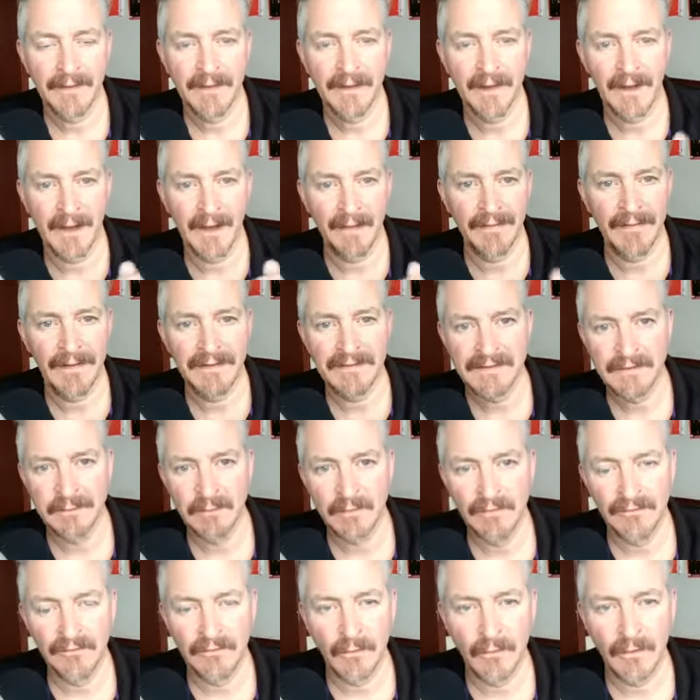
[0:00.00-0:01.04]
and then to
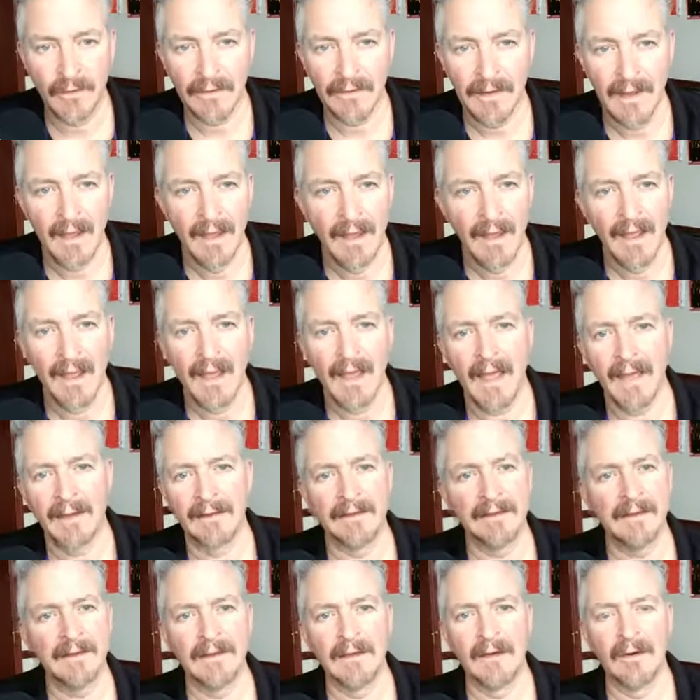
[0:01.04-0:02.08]
move forward.
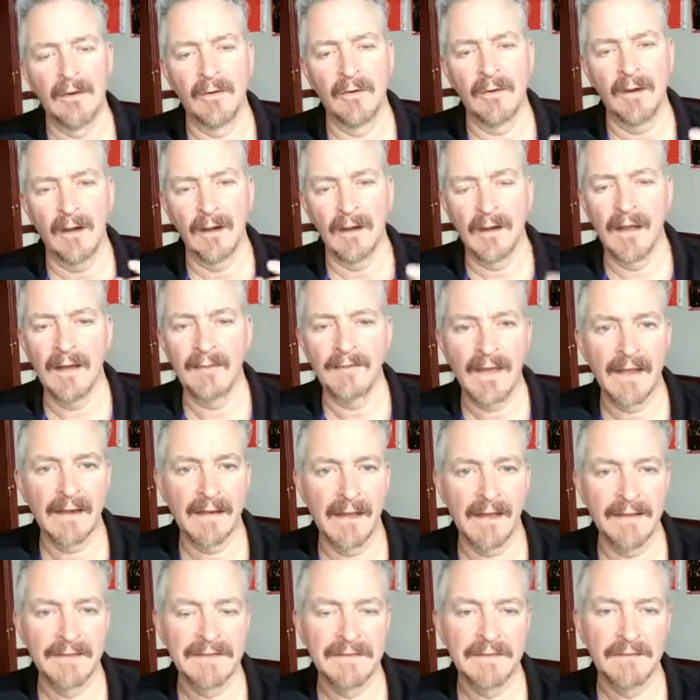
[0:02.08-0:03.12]
And, you know, along that
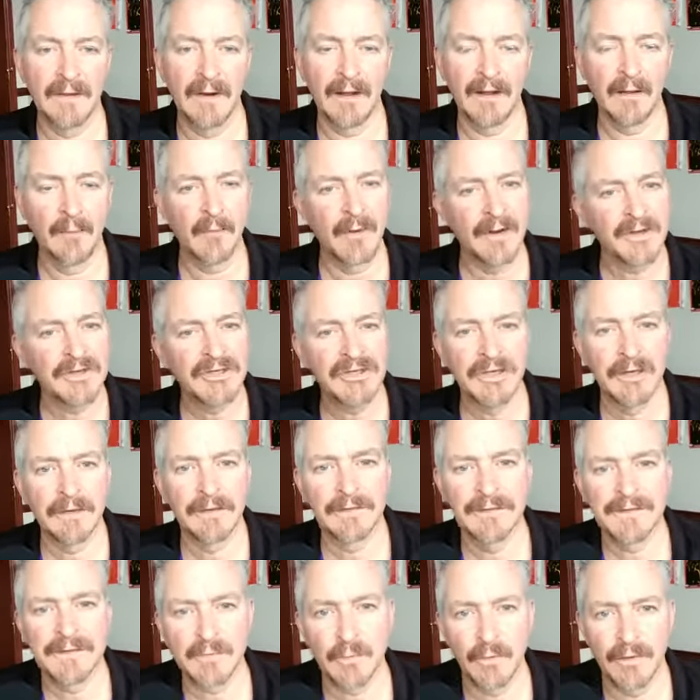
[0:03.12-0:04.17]
line, too, I want to share
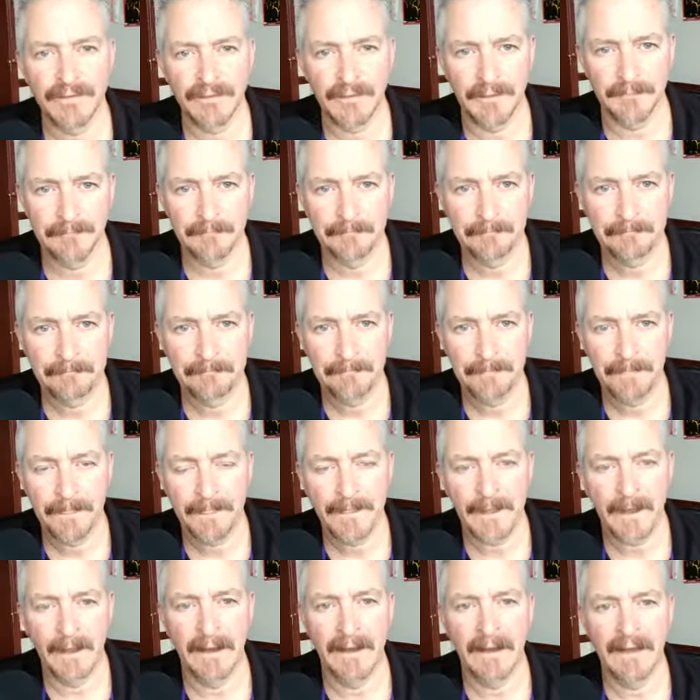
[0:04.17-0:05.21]
this with you.
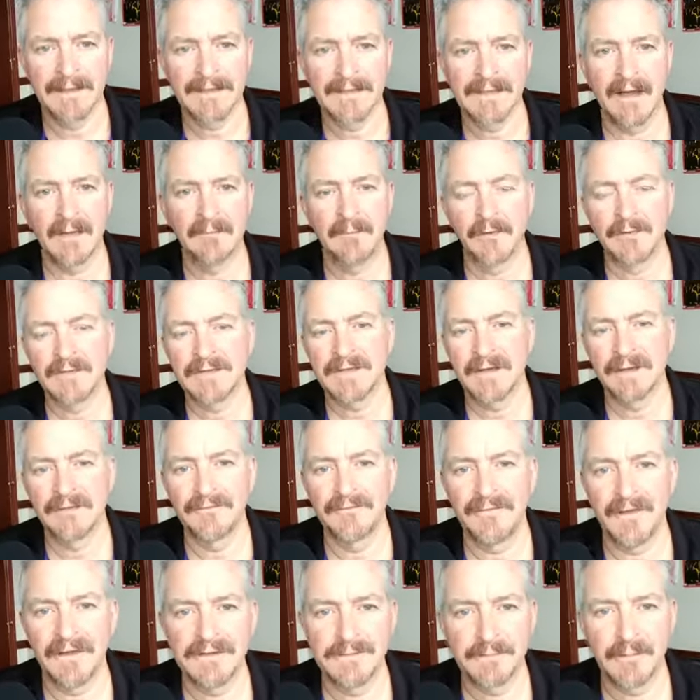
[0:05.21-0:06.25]
I saw a post on
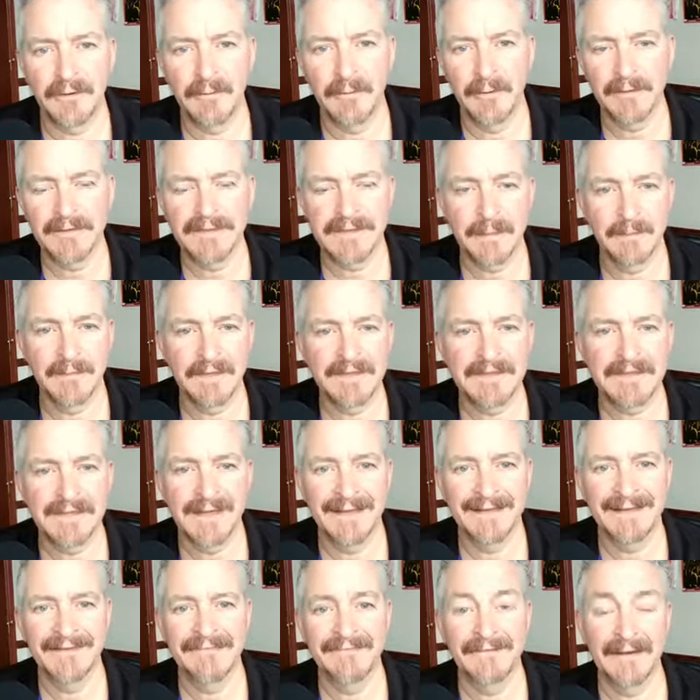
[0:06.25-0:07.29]
Facebook about somebody
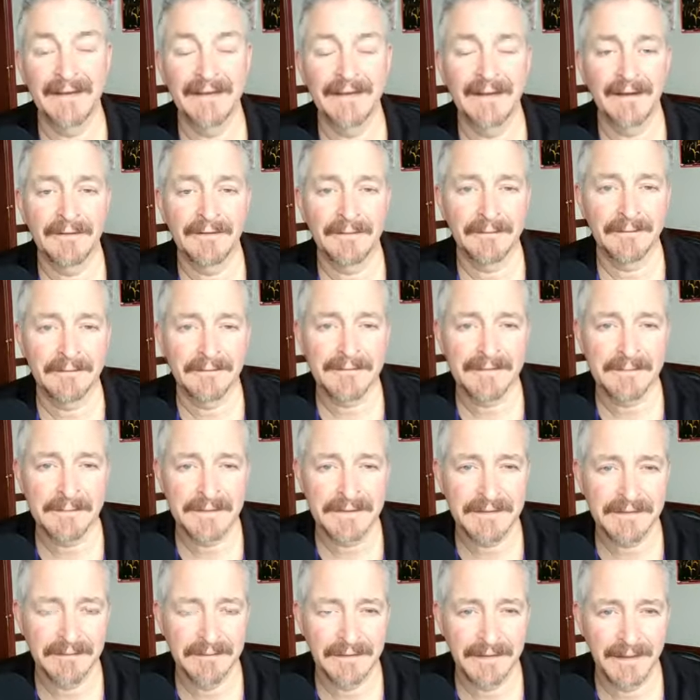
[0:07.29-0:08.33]
saying they finally got their Christmas
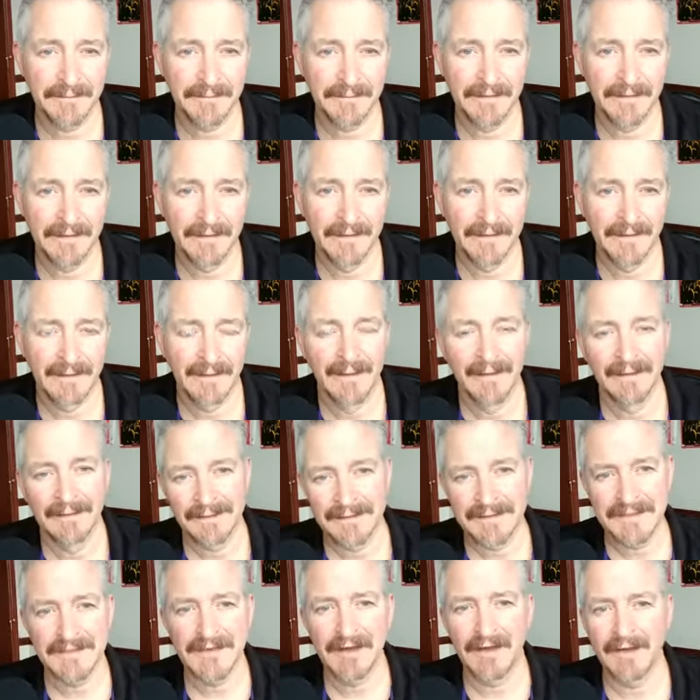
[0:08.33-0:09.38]
tree up.
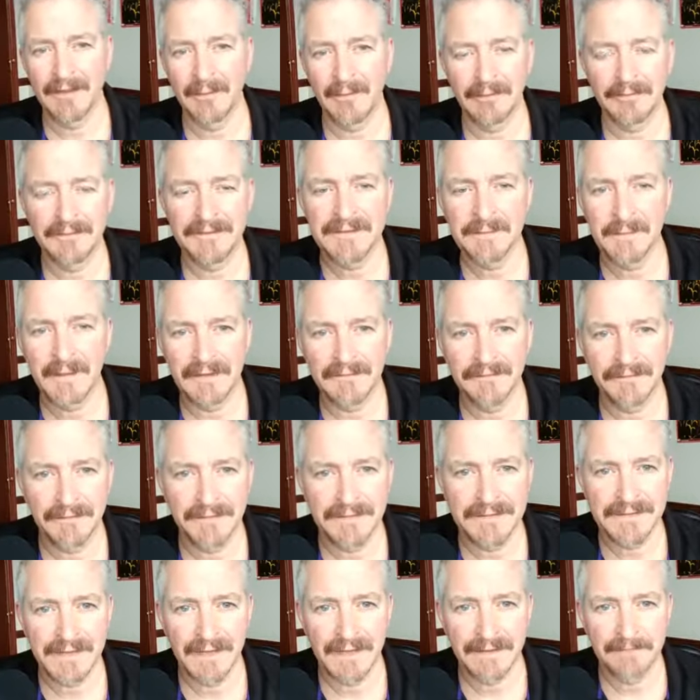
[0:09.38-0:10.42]
Let's talk about respect for a
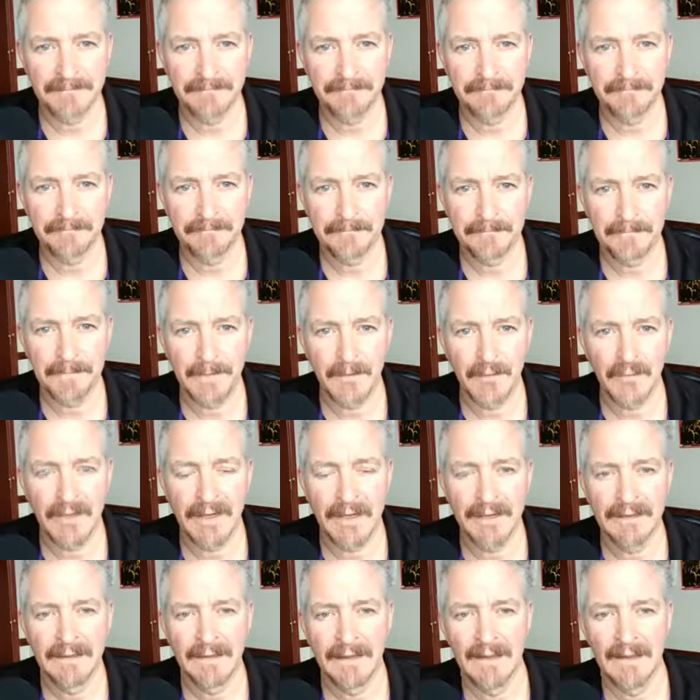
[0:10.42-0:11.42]
second, okay?